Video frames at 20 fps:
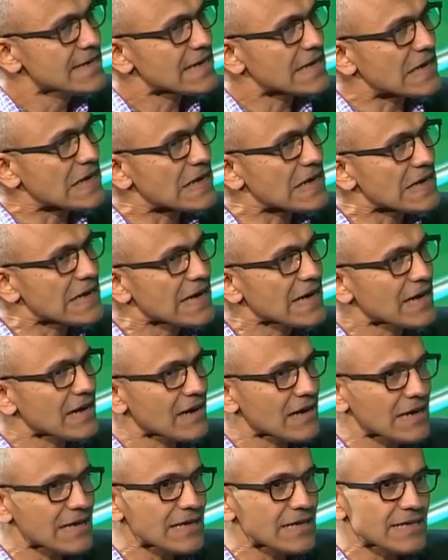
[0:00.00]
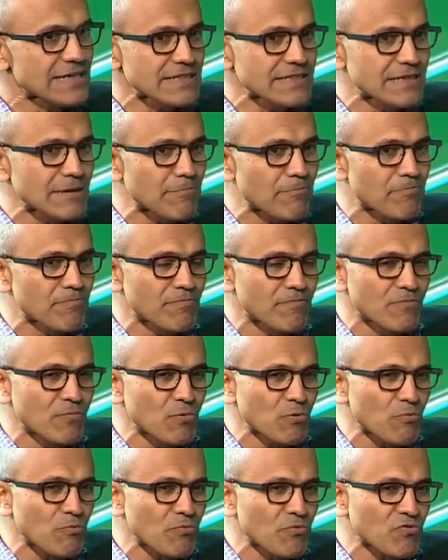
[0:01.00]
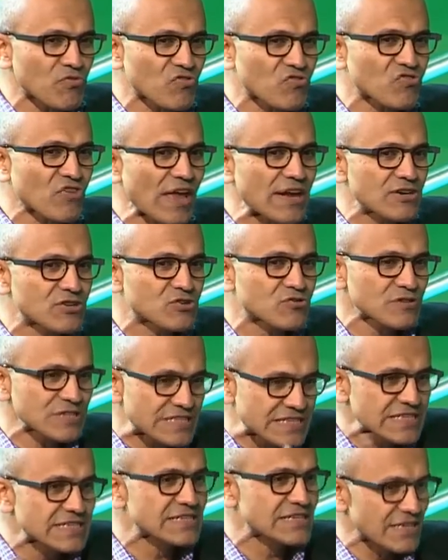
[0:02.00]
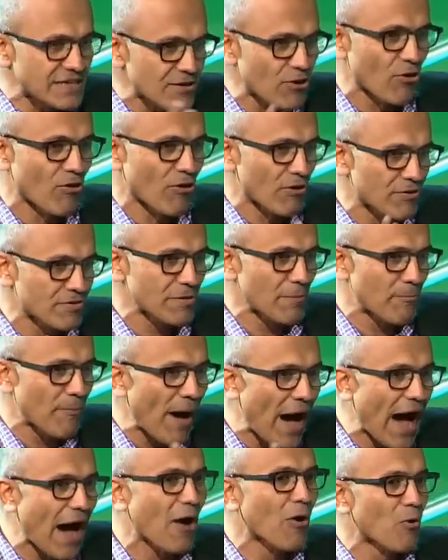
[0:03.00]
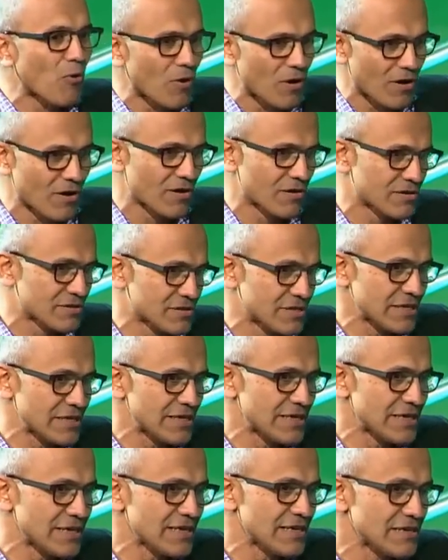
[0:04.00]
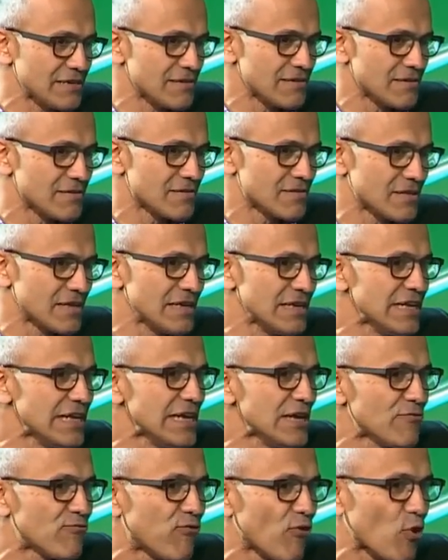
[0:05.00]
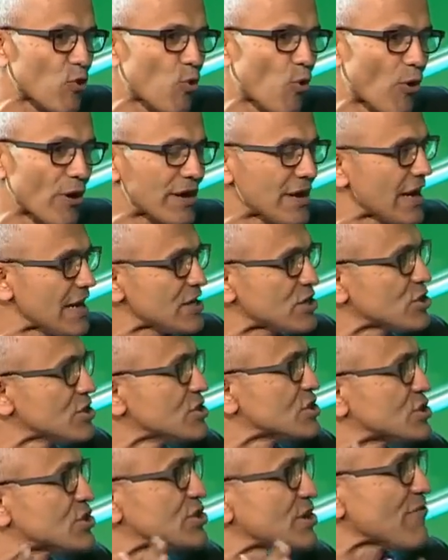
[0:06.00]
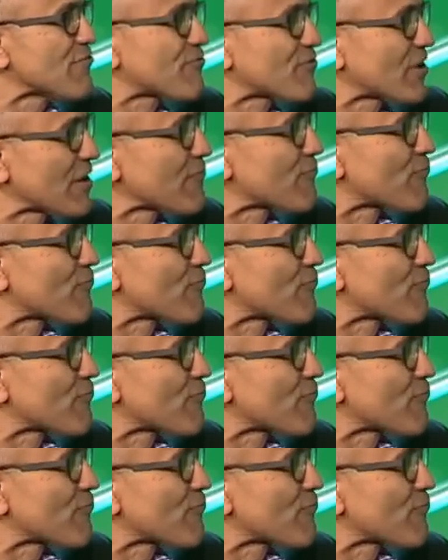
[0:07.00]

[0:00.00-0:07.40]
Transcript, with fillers: clearly the centricity or the power, the need for coordination is shifting